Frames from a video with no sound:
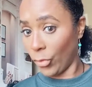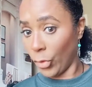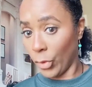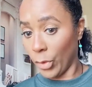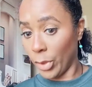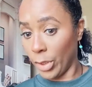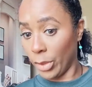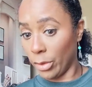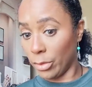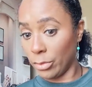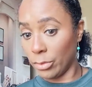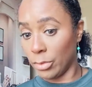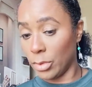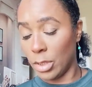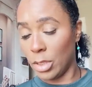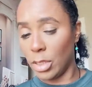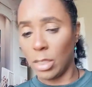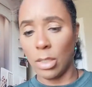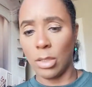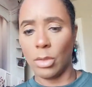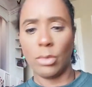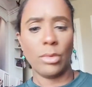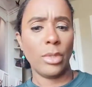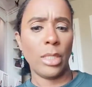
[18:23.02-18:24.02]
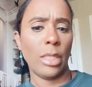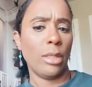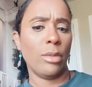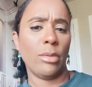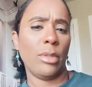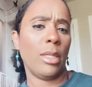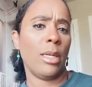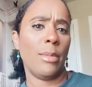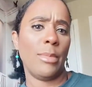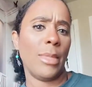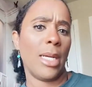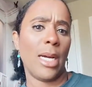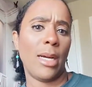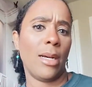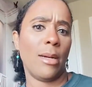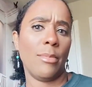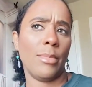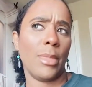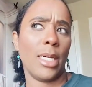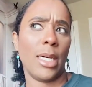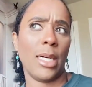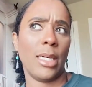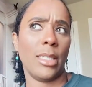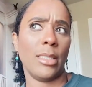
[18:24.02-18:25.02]
For real. So no, I'm
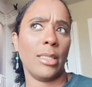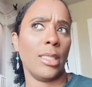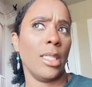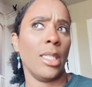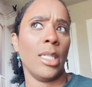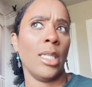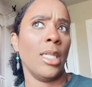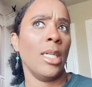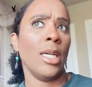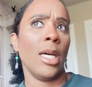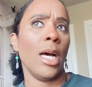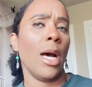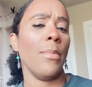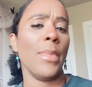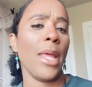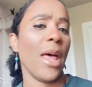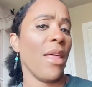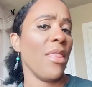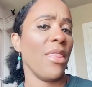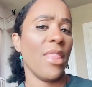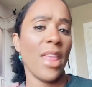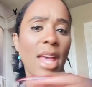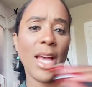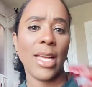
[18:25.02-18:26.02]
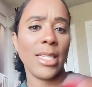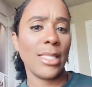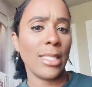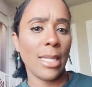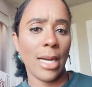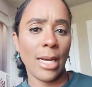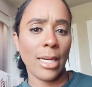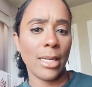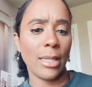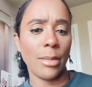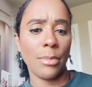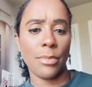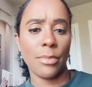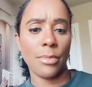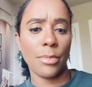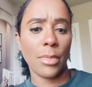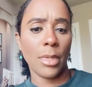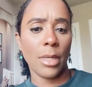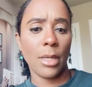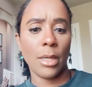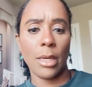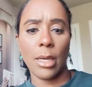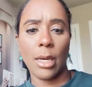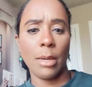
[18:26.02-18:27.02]
not that type.
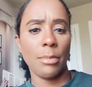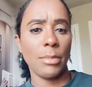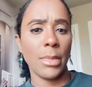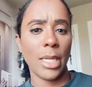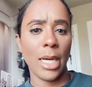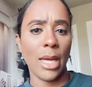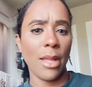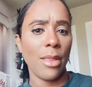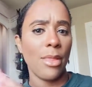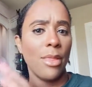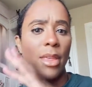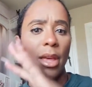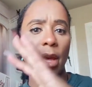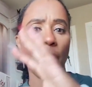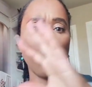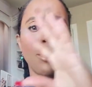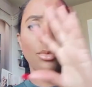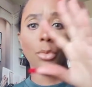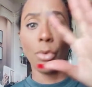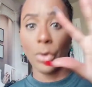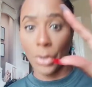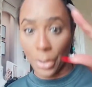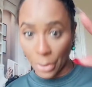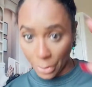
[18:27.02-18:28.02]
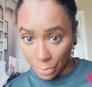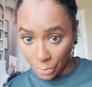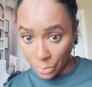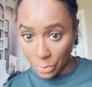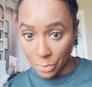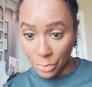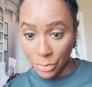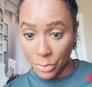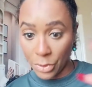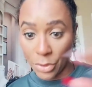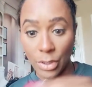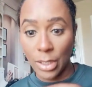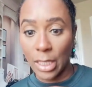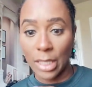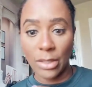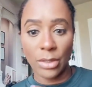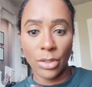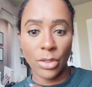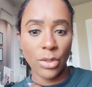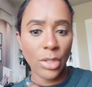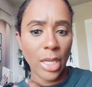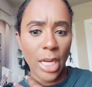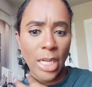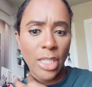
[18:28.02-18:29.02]
I'm not that real. You
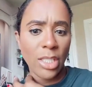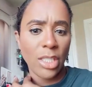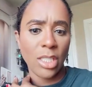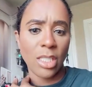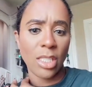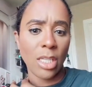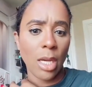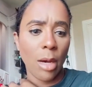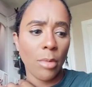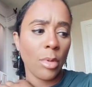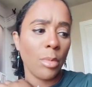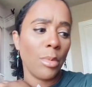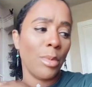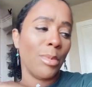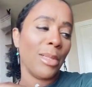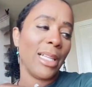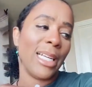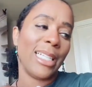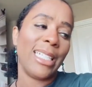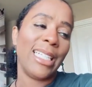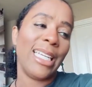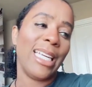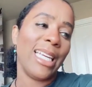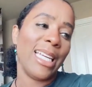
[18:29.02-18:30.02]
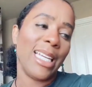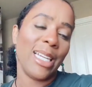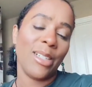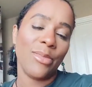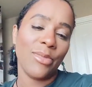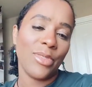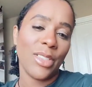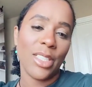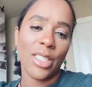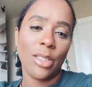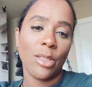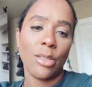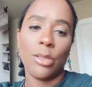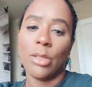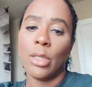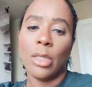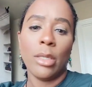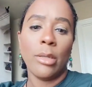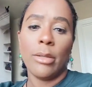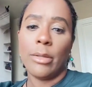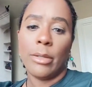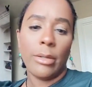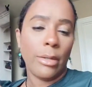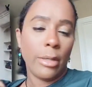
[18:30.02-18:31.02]
can't just come to me and be like, yeah, I'm finna
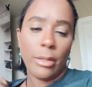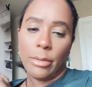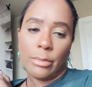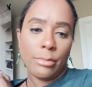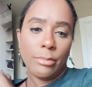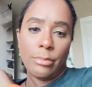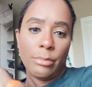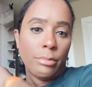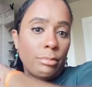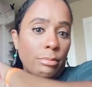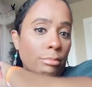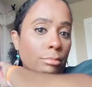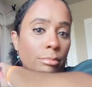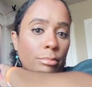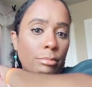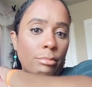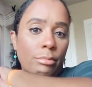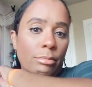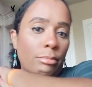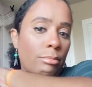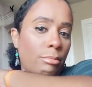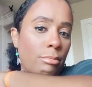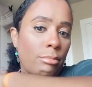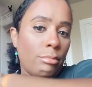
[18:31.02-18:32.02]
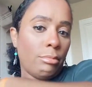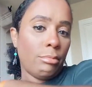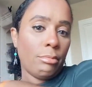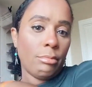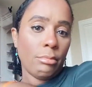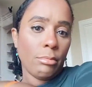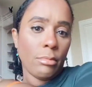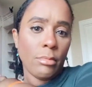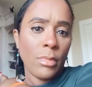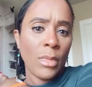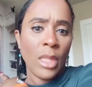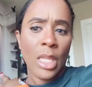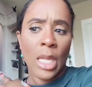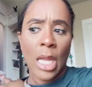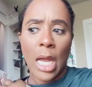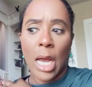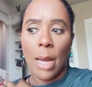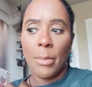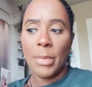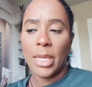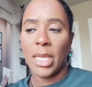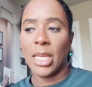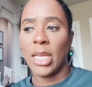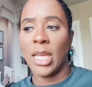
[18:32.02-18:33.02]
go. No. Mm-mm.
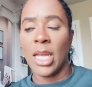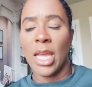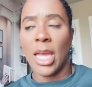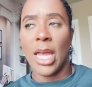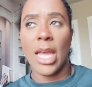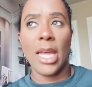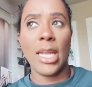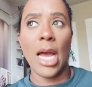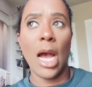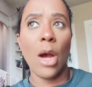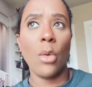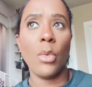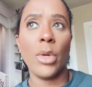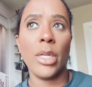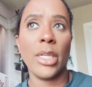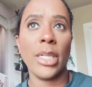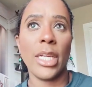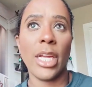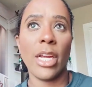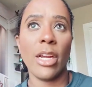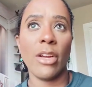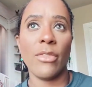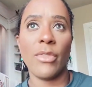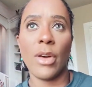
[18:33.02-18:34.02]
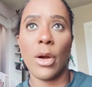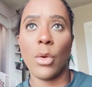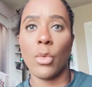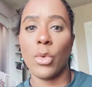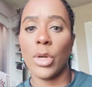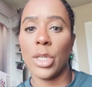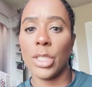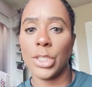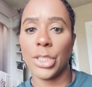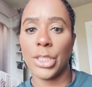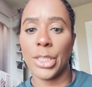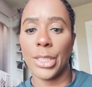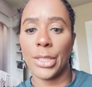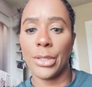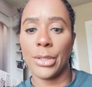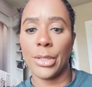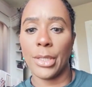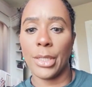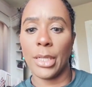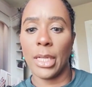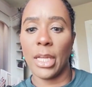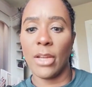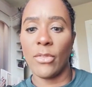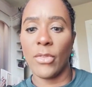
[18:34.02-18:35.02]
I mean, and I wouldn't care if I was
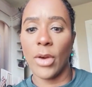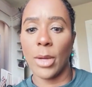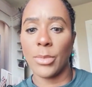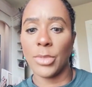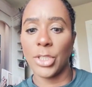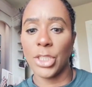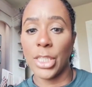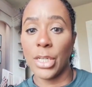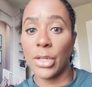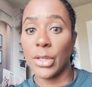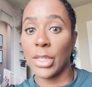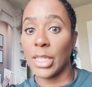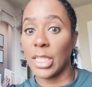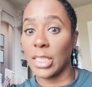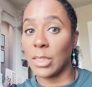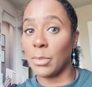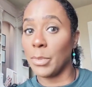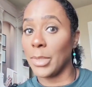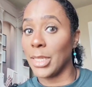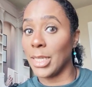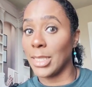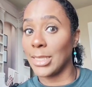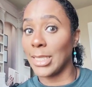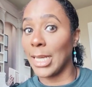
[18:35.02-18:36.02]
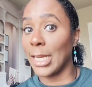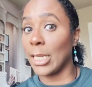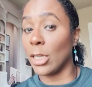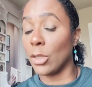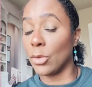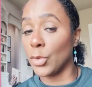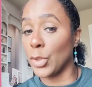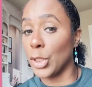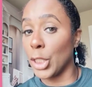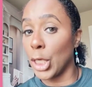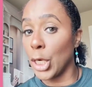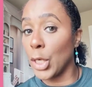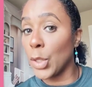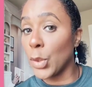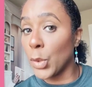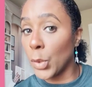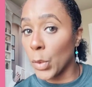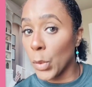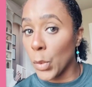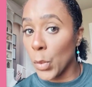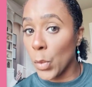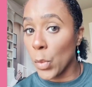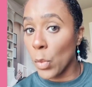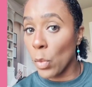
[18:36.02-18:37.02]
sharing. If I'm sharing, it's because I don't
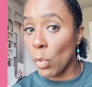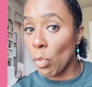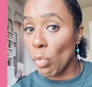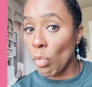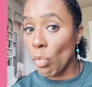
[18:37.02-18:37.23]
know.